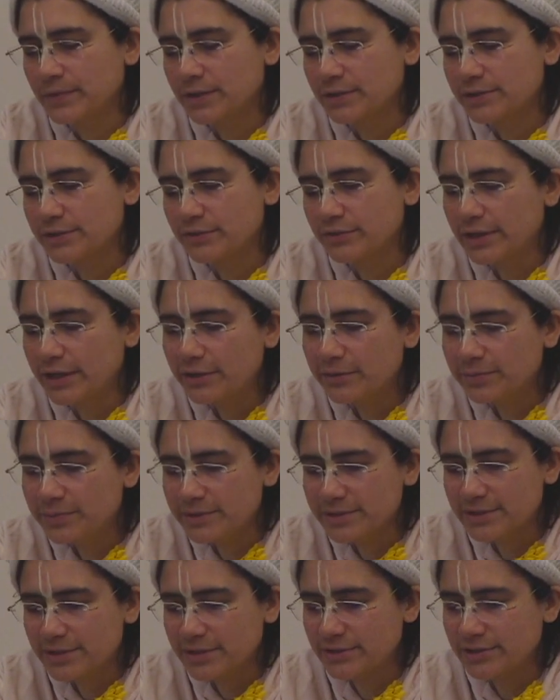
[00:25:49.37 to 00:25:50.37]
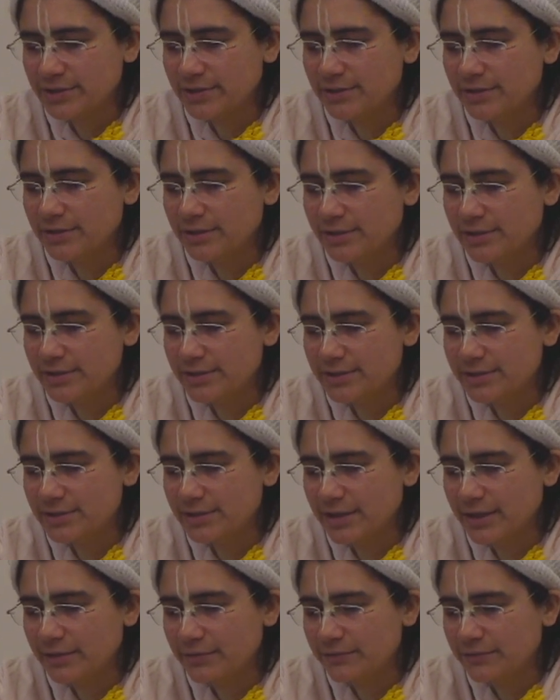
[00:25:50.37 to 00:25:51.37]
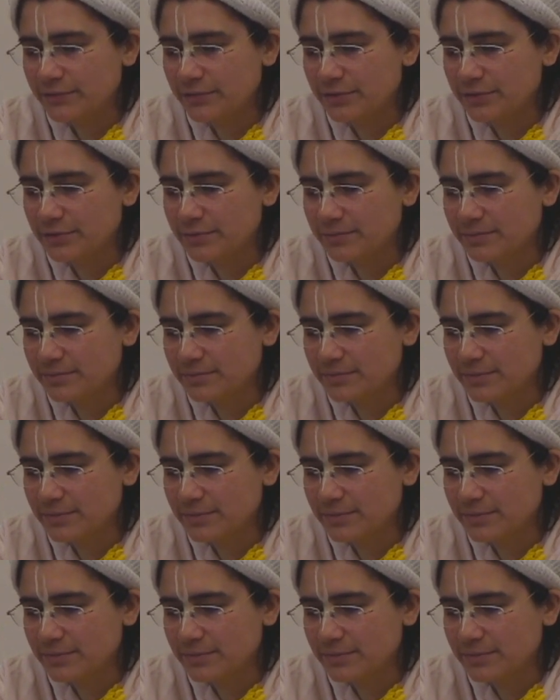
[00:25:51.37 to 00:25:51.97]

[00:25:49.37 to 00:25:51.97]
So their position is therefore,